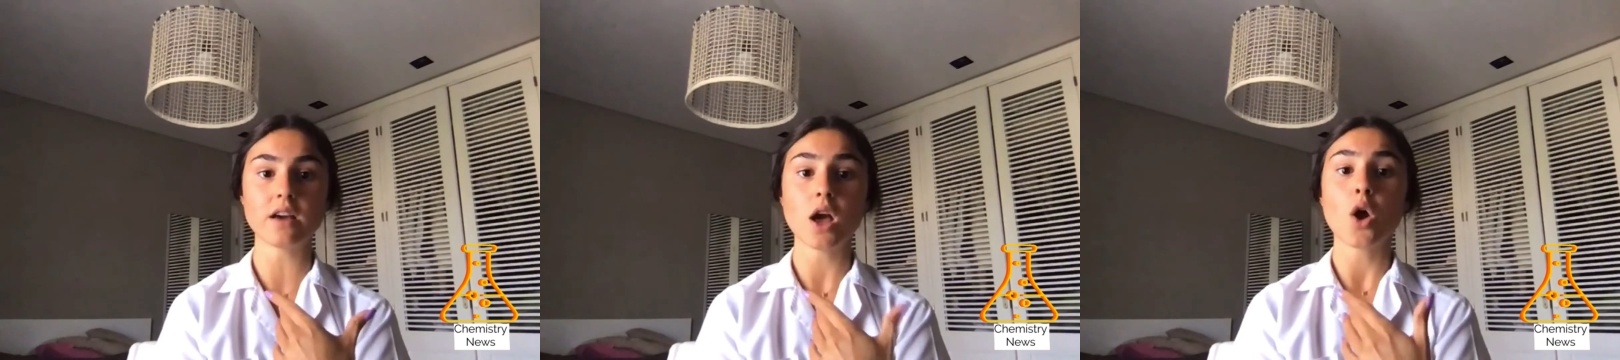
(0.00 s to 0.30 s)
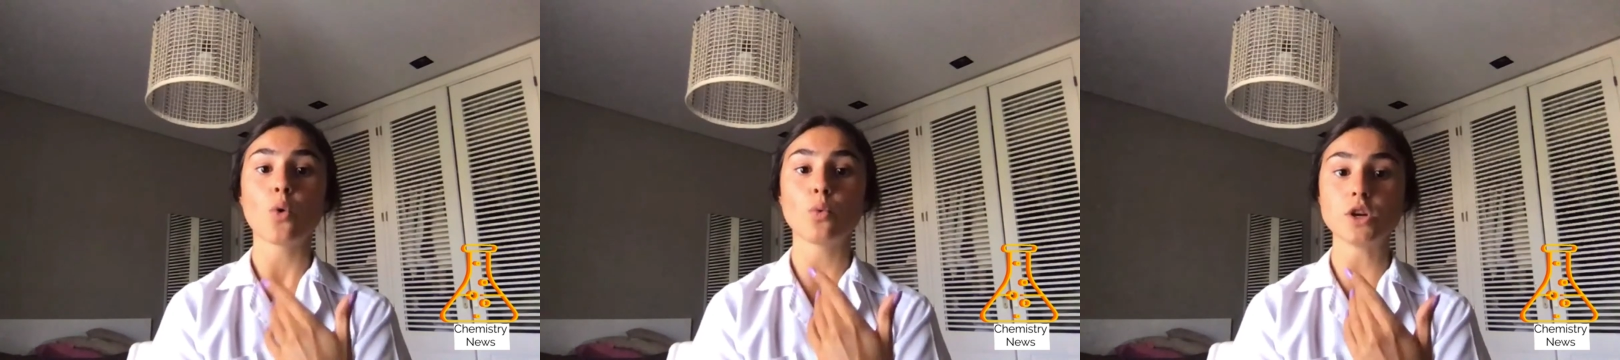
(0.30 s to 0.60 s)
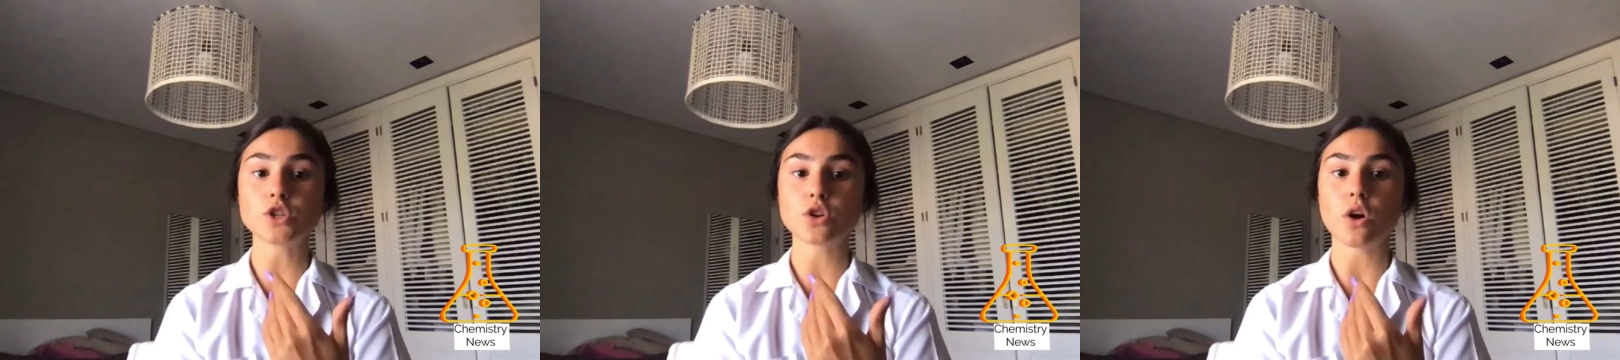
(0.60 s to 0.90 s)
which
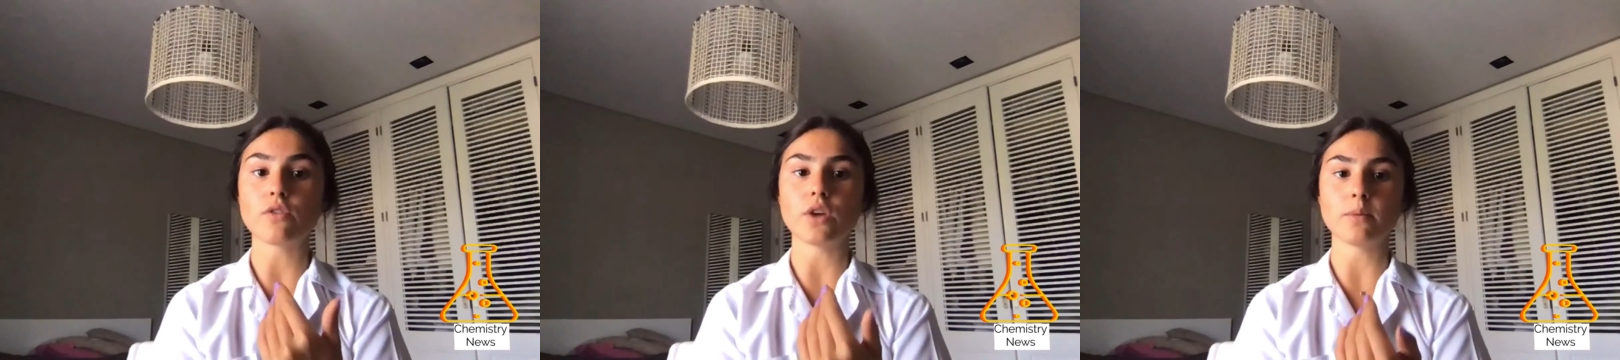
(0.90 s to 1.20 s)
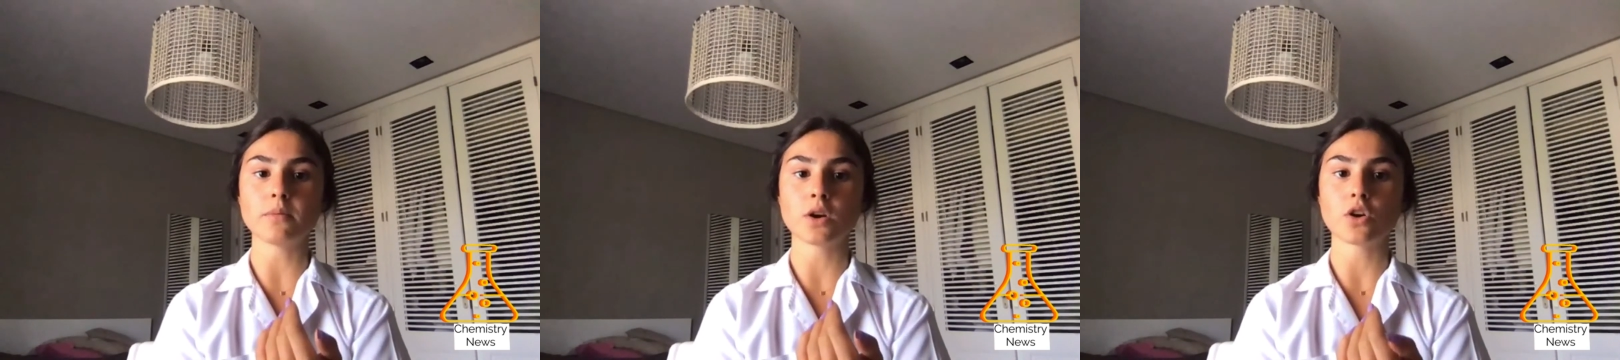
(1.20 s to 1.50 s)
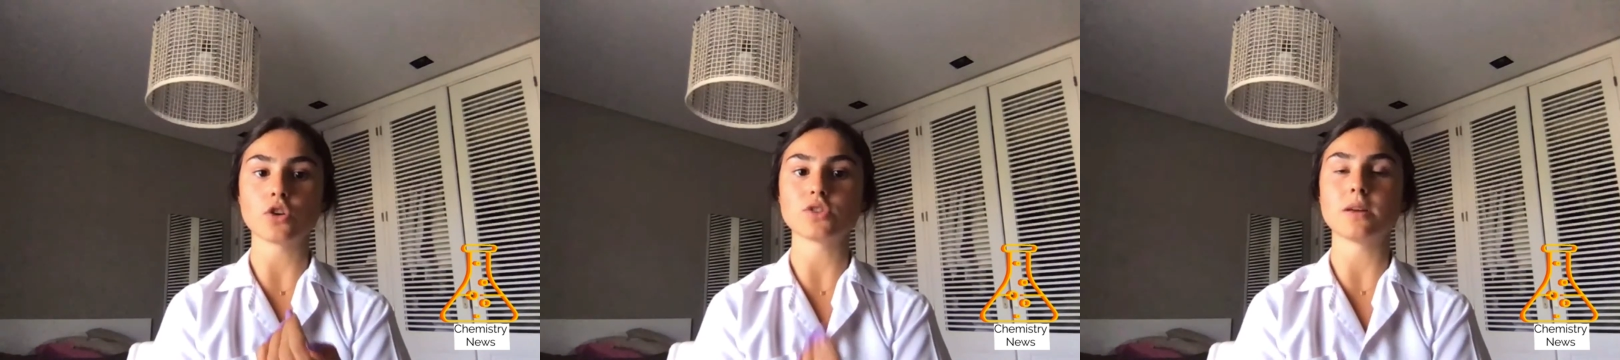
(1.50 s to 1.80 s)
of them cause
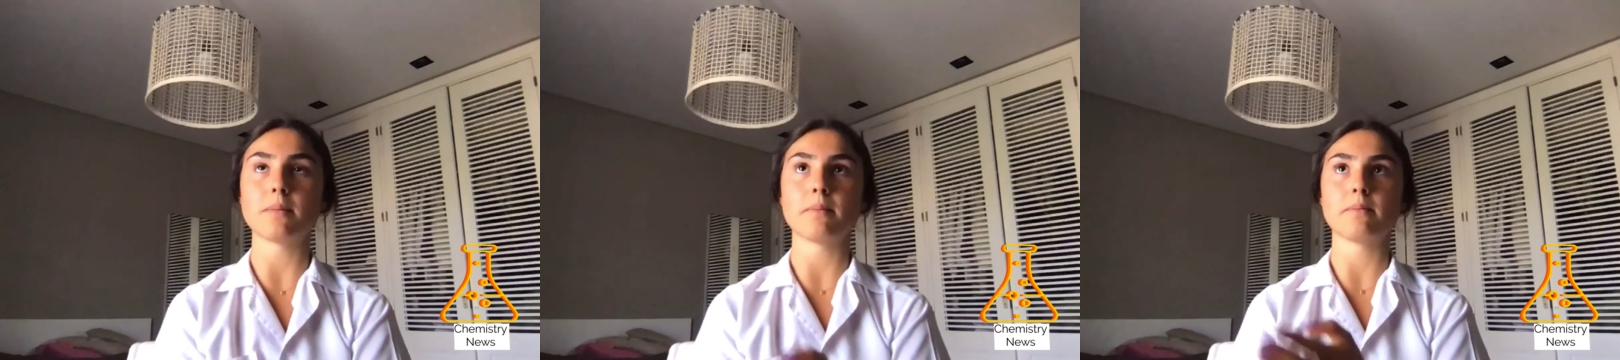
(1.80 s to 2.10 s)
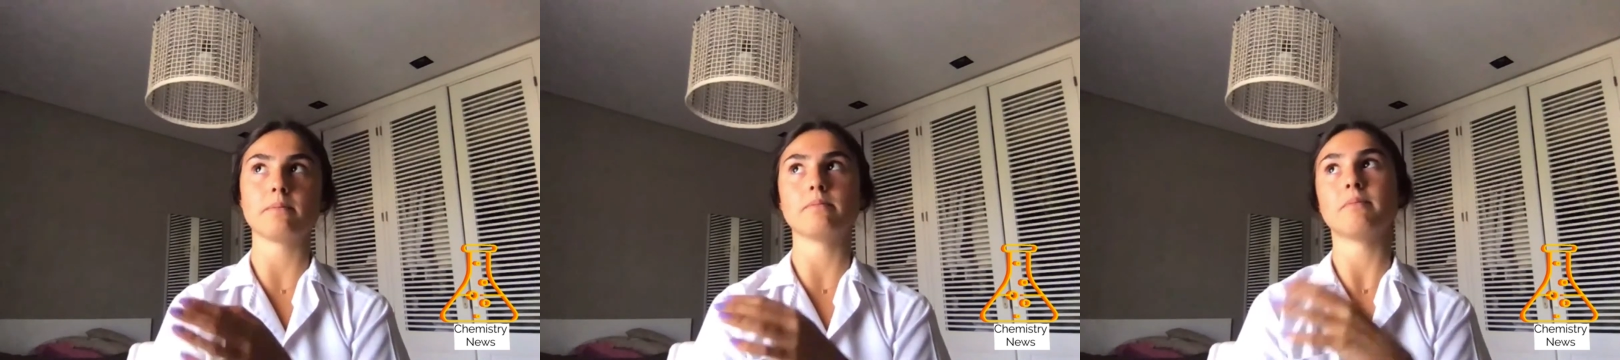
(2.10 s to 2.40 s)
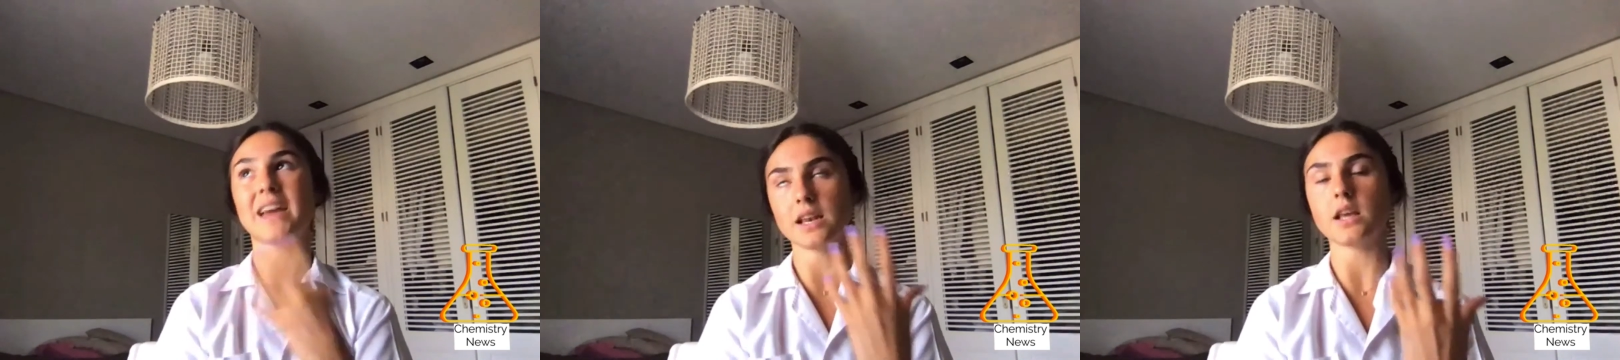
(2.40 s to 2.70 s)
the
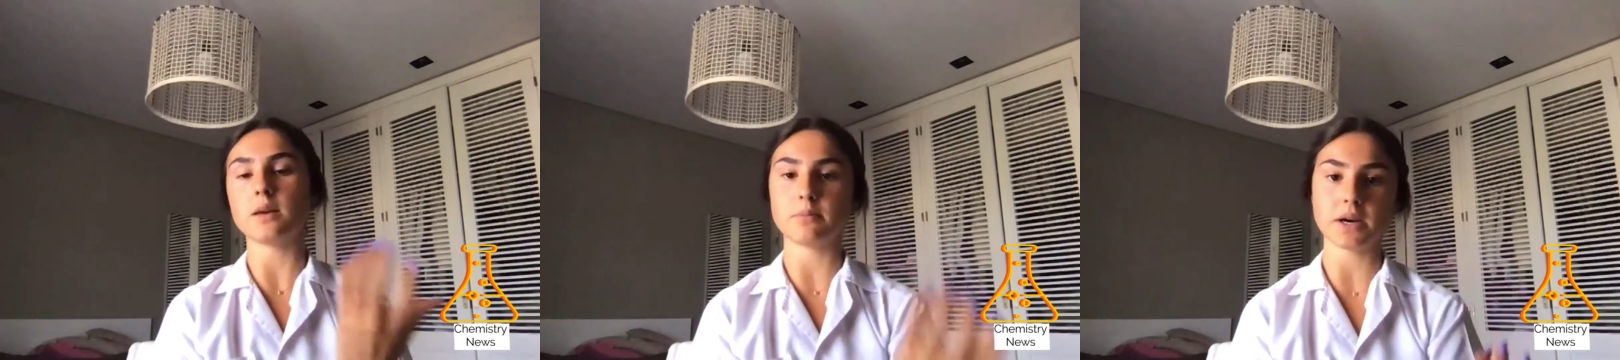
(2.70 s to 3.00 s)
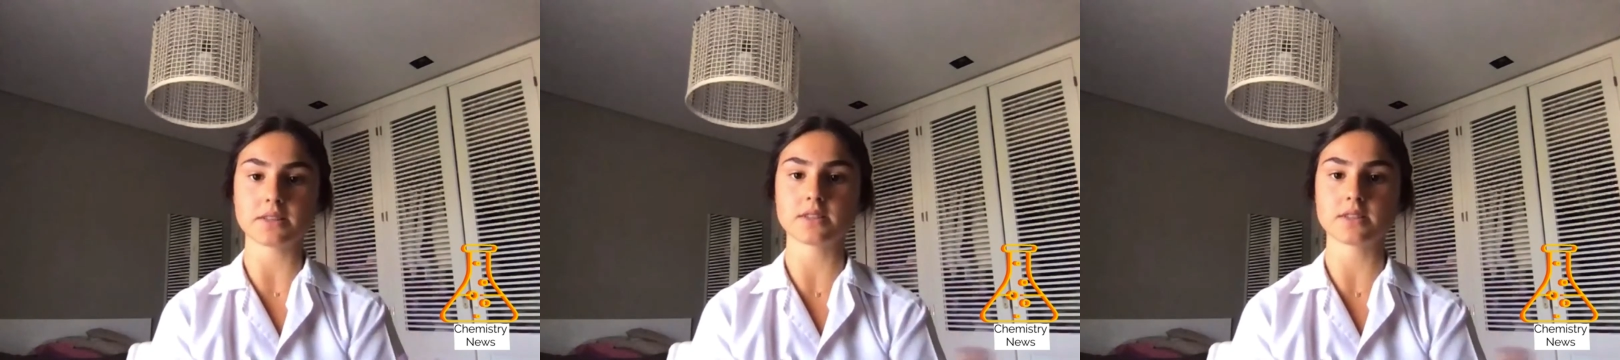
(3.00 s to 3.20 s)
main impact.